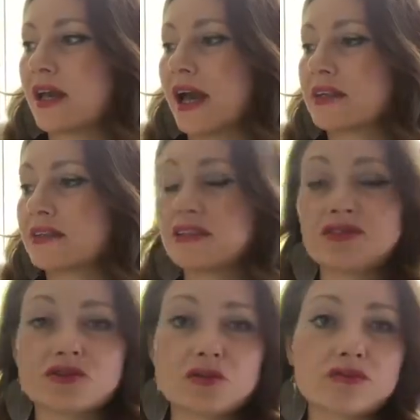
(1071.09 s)
and
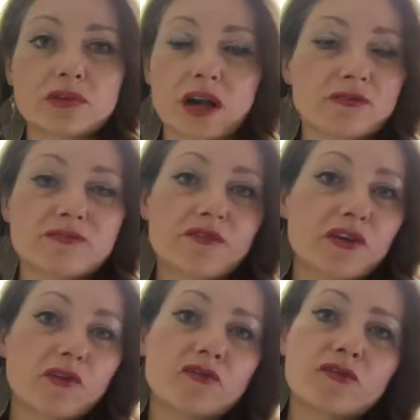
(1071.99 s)
it's all kind of riffing
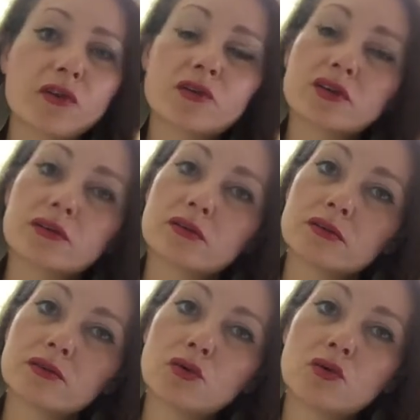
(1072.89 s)
on
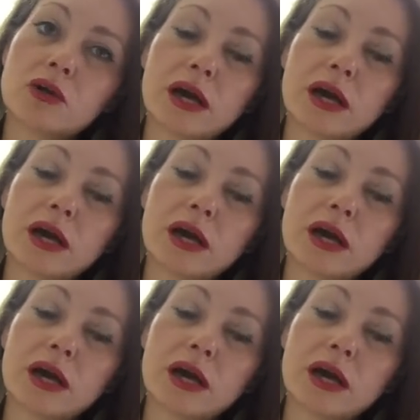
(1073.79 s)
folklore